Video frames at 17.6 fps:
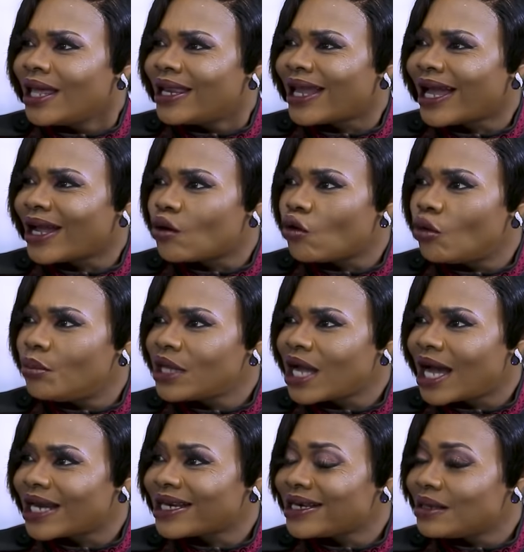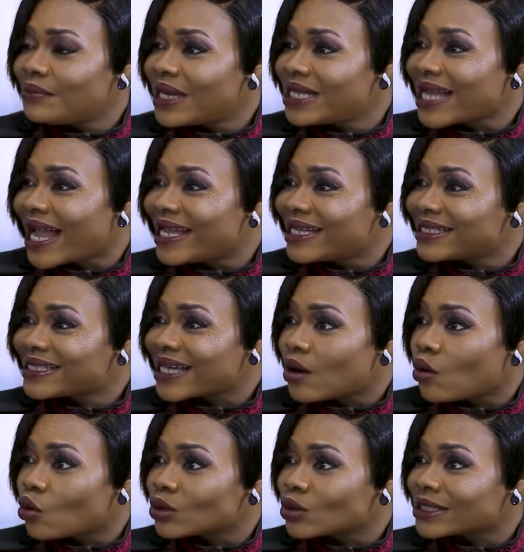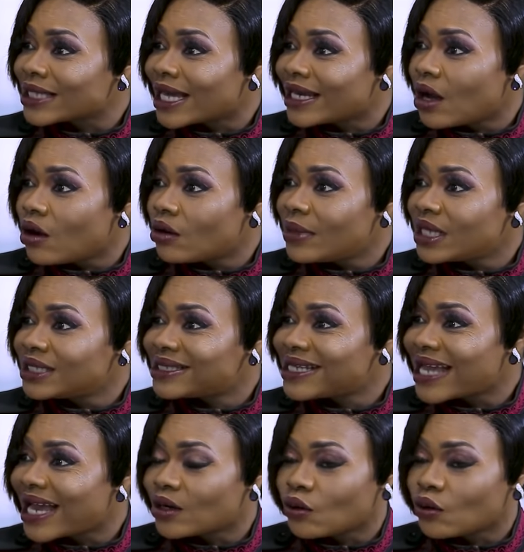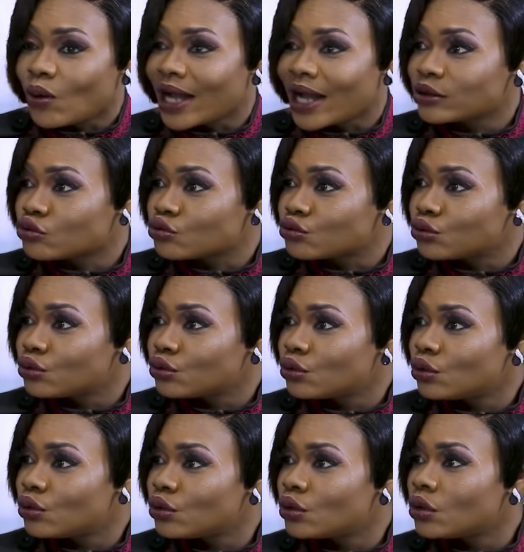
like Obia and any bena intercourse, and now be she and intercourse